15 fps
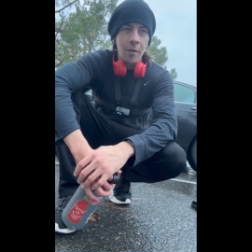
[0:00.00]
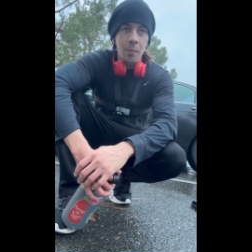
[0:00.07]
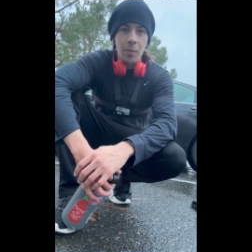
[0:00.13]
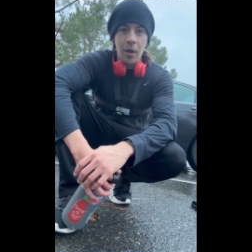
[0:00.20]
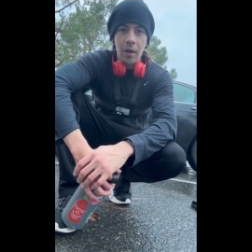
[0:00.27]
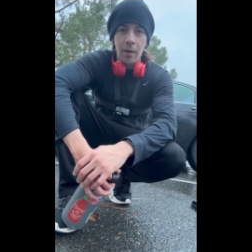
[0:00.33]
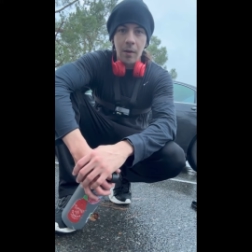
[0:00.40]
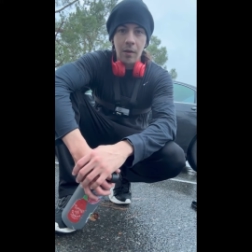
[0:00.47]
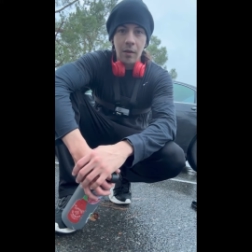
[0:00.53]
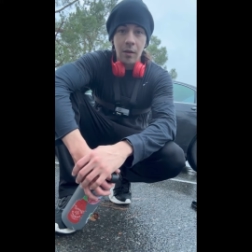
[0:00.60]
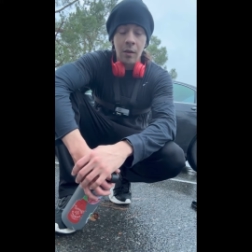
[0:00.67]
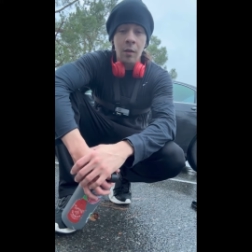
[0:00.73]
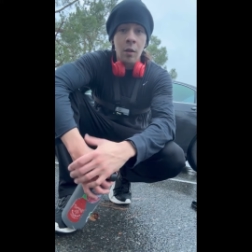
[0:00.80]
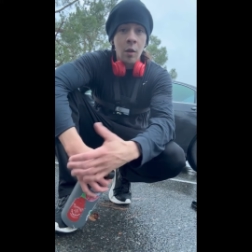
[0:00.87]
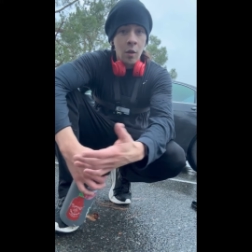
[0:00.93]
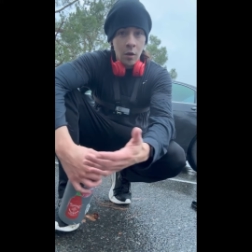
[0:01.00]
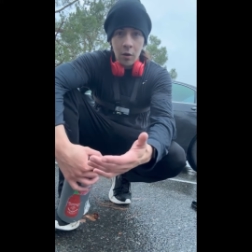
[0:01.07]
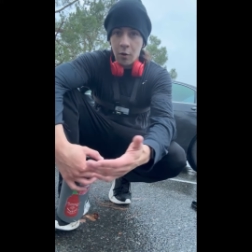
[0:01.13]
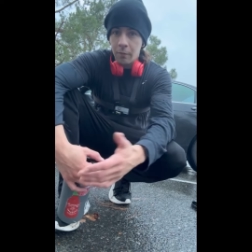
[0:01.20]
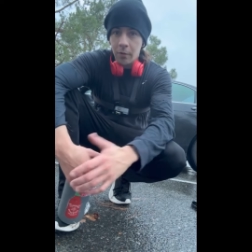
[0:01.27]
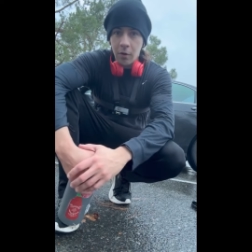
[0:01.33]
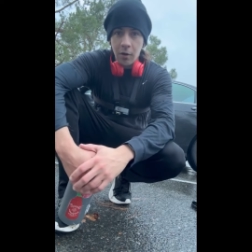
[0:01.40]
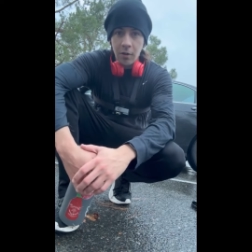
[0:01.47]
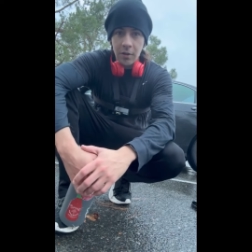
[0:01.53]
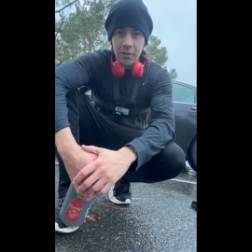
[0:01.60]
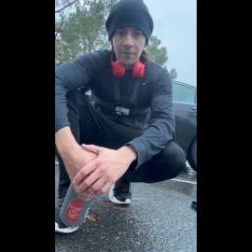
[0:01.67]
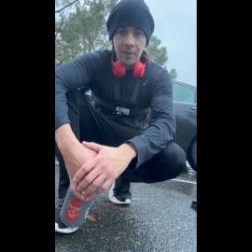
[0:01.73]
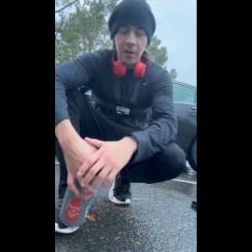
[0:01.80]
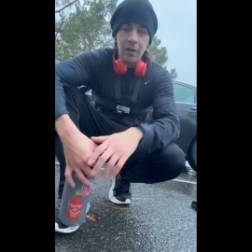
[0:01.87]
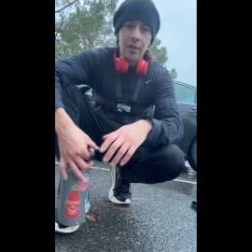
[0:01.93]
But overall, it's
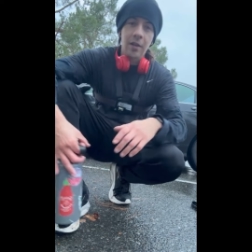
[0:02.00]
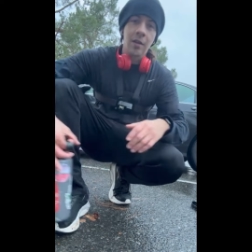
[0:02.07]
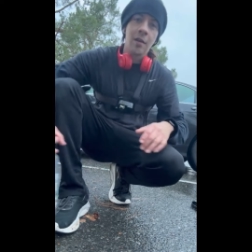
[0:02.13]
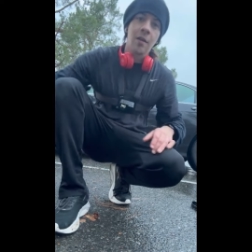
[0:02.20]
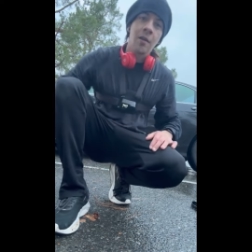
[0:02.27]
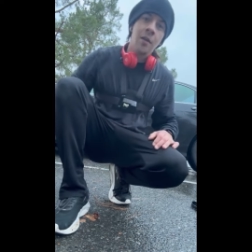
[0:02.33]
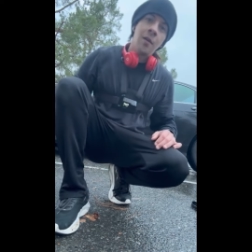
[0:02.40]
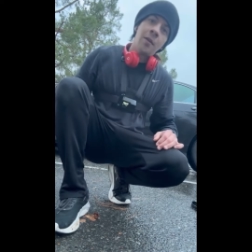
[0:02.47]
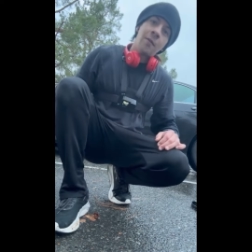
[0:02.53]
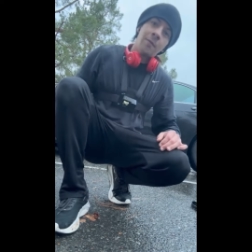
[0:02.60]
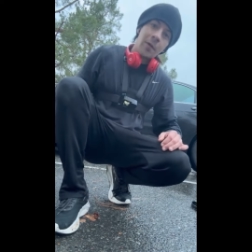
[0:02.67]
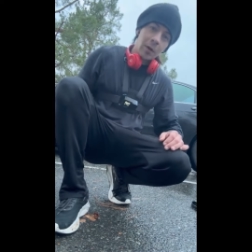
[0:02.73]
very, very